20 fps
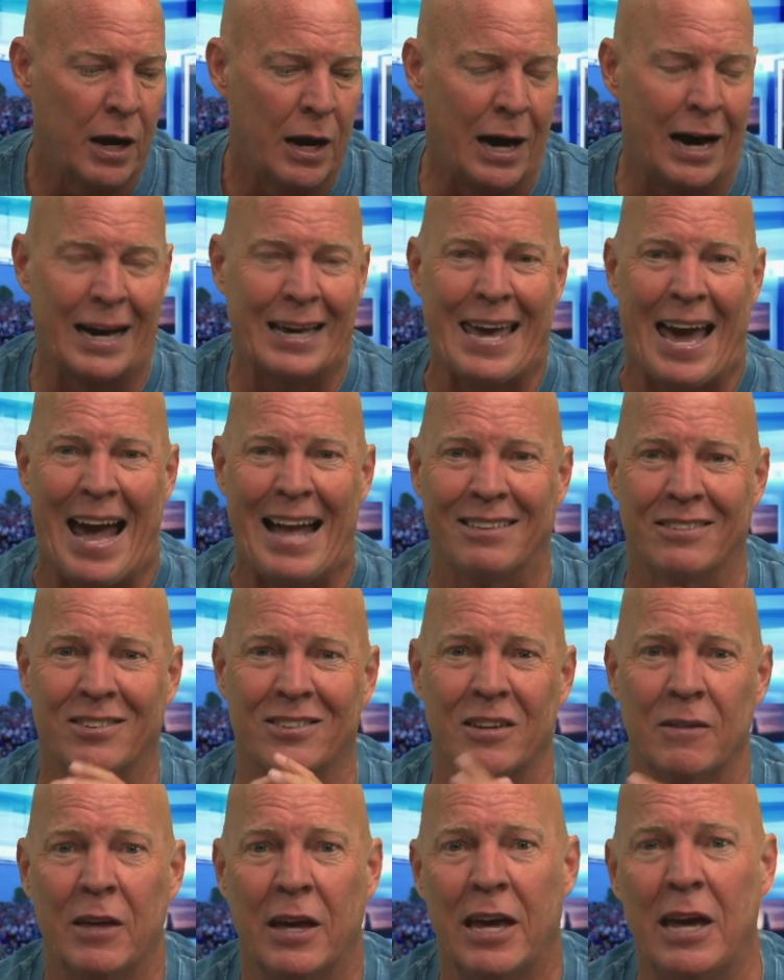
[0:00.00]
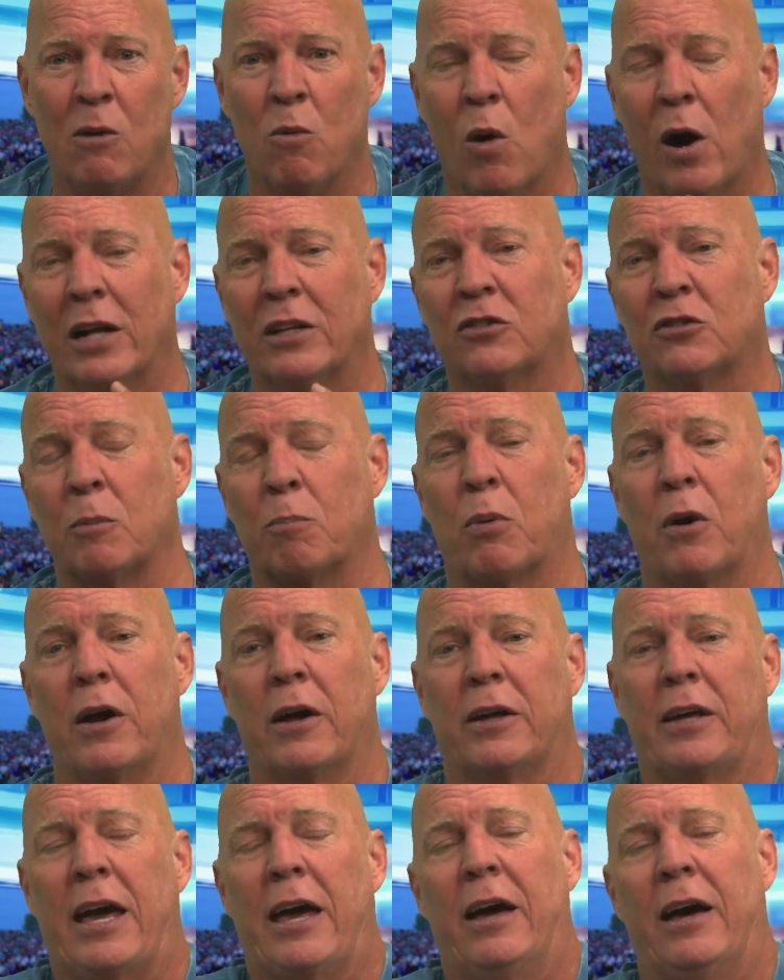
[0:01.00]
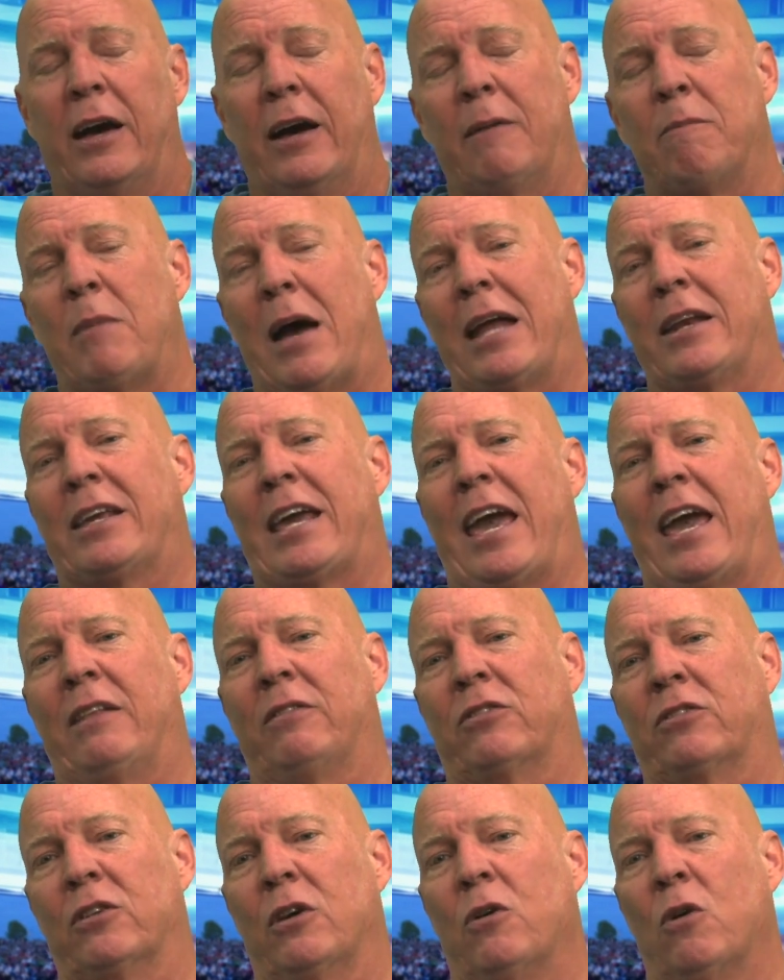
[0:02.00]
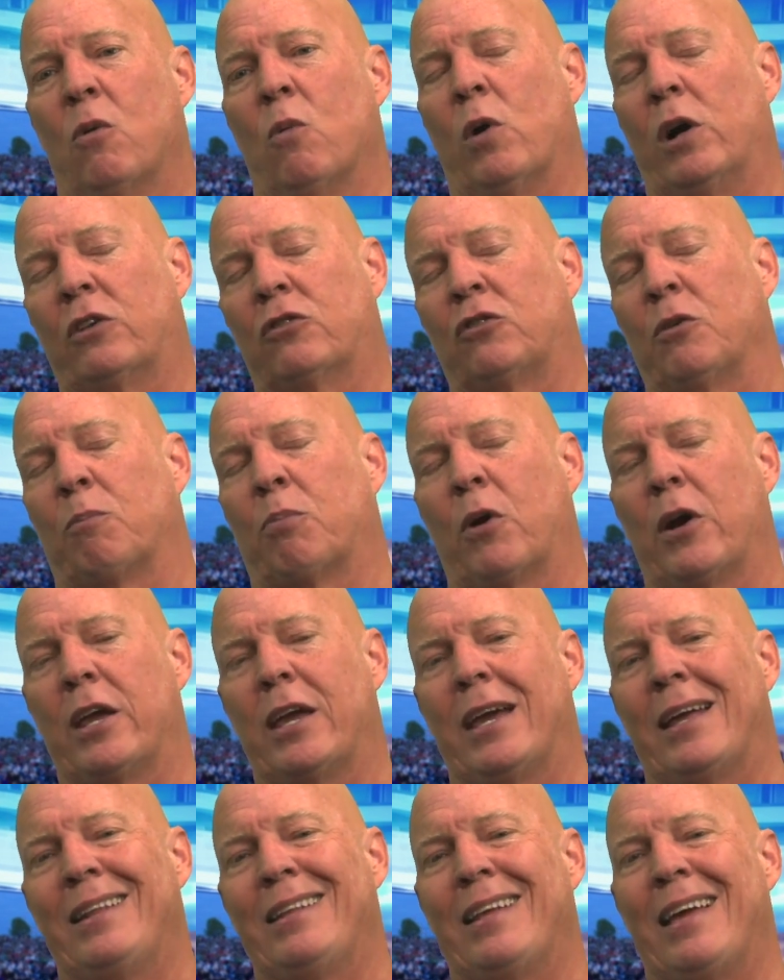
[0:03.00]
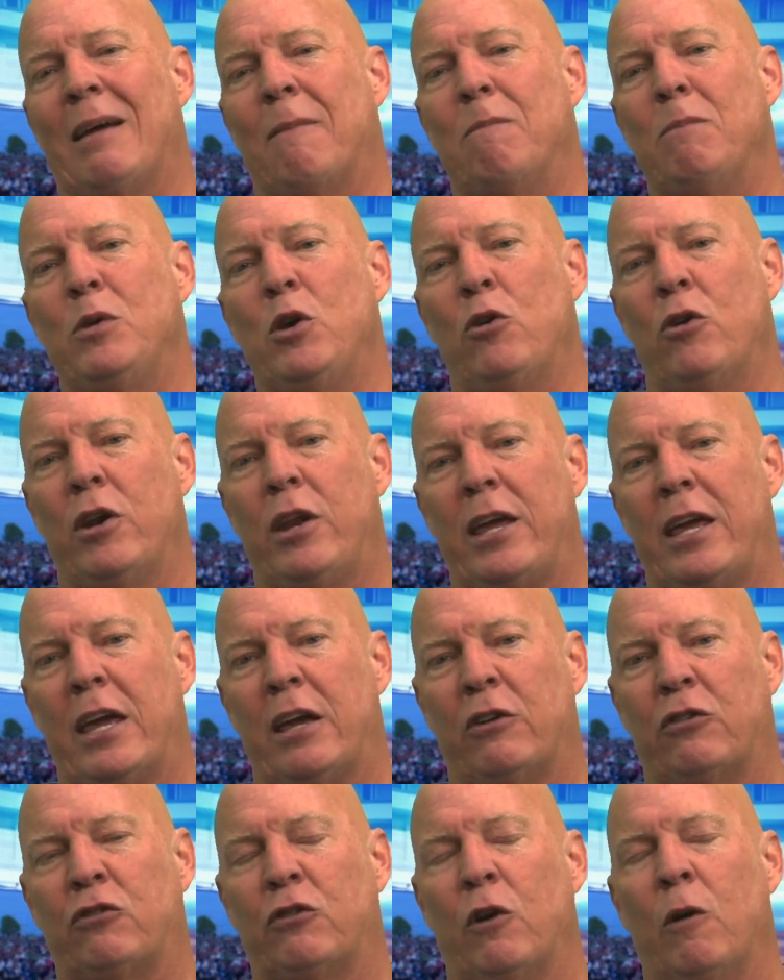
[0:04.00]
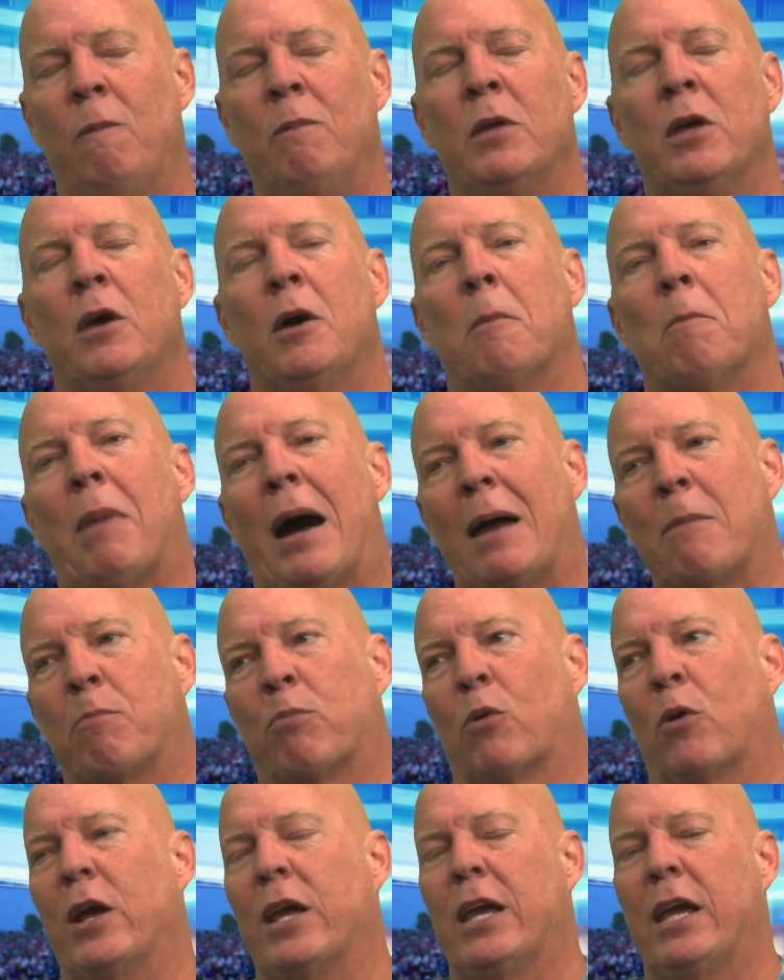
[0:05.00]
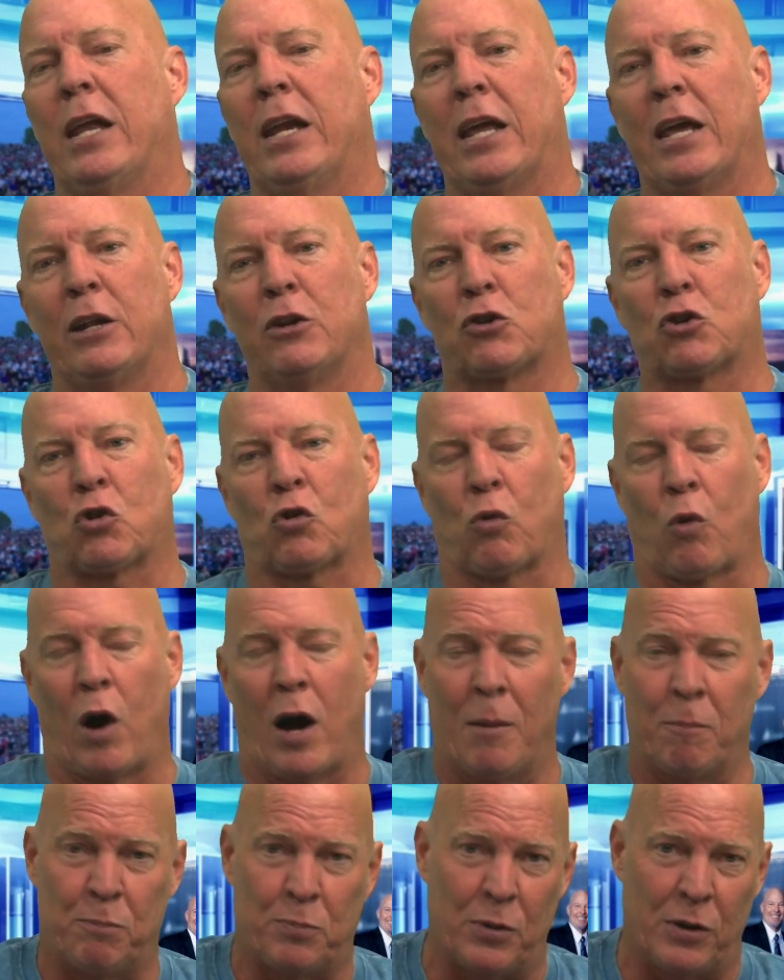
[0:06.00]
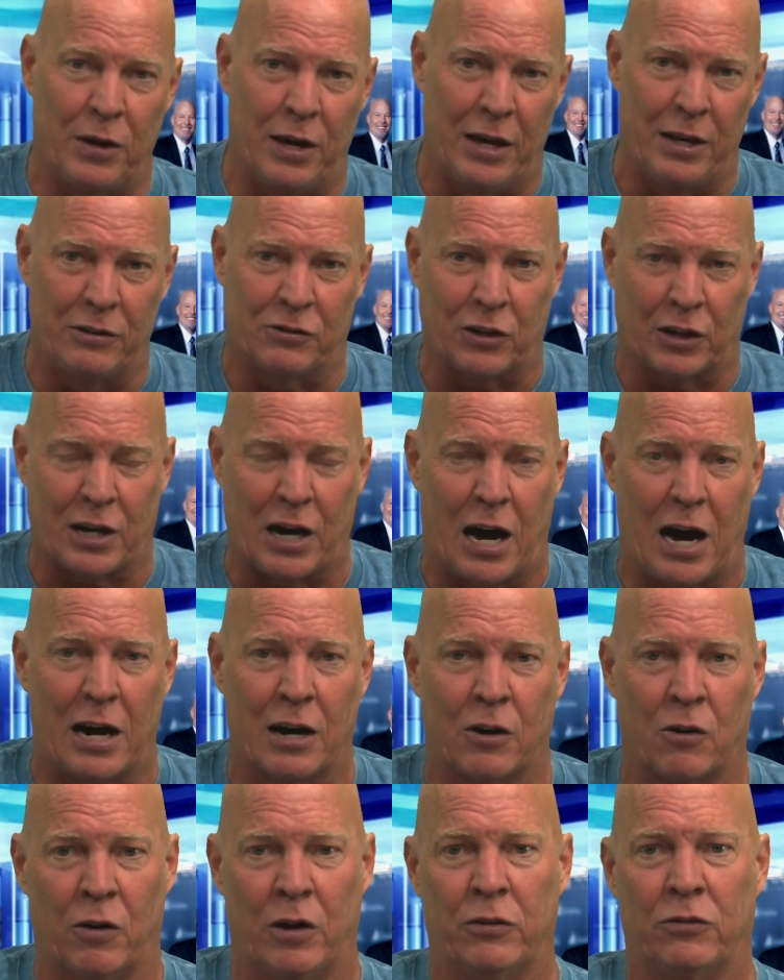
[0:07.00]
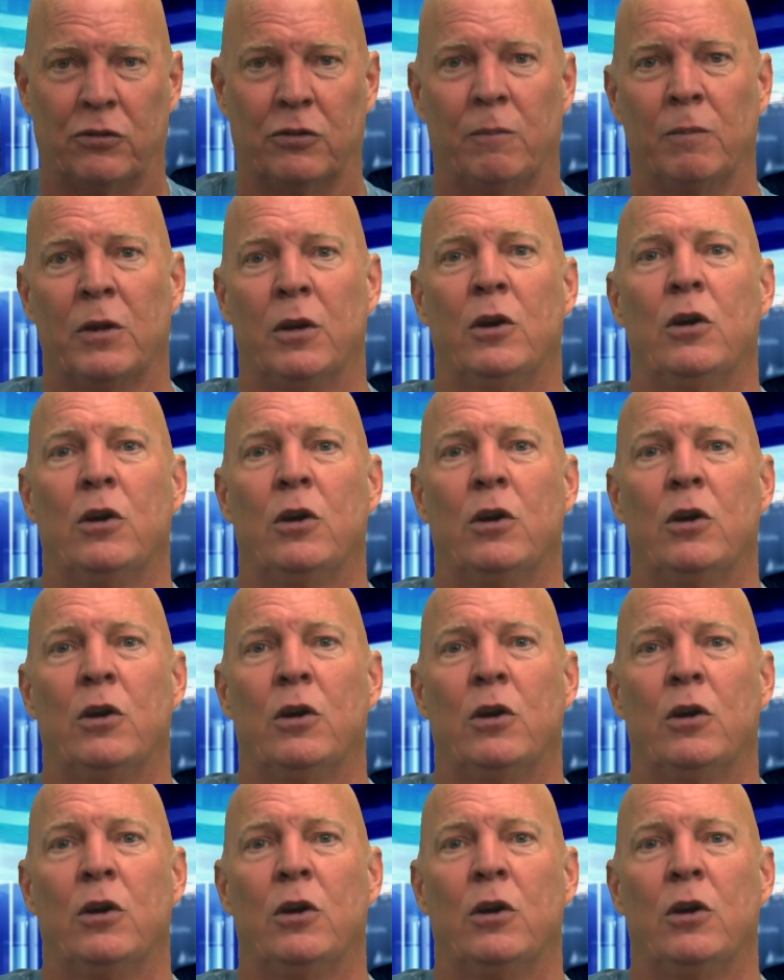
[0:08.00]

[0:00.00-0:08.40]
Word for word: Uh, Gaetz, he wants to bring, uh, Matt Gaetz wants to bring in immunity issue by bringing in Trump into Congress,